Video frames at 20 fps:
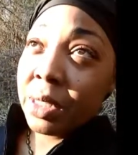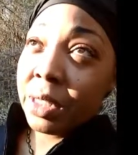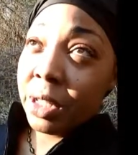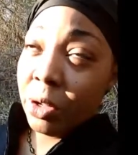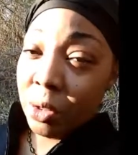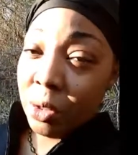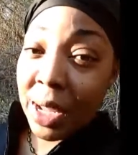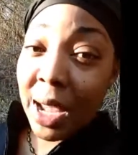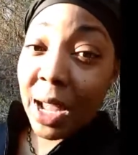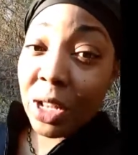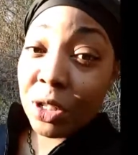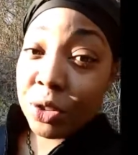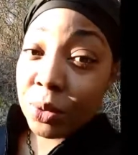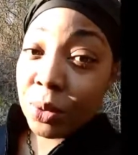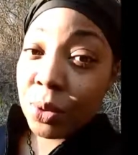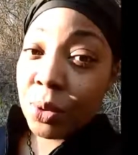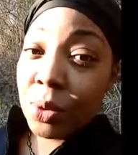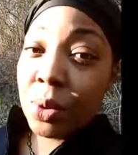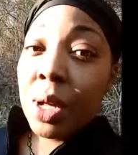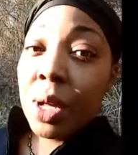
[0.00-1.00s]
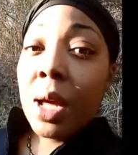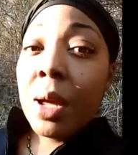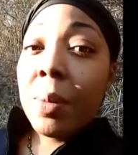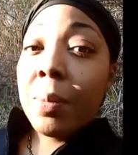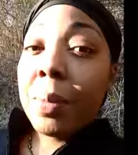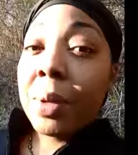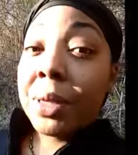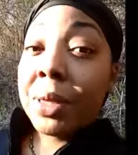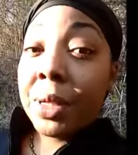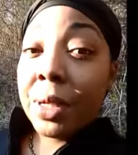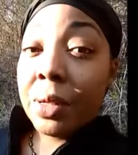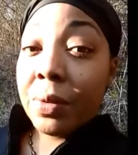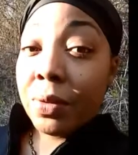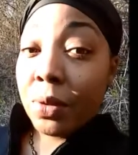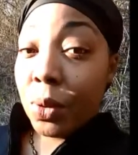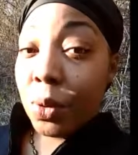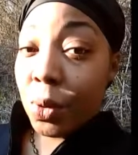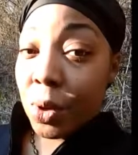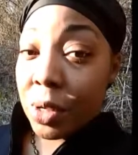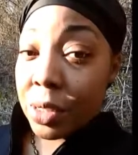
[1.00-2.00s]
they're natural, but then
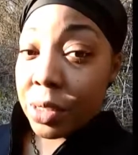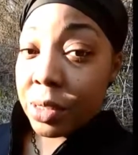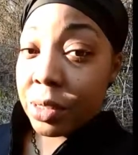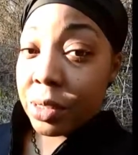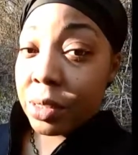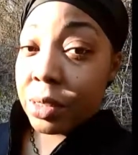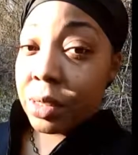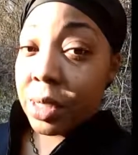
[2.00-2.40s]
of course,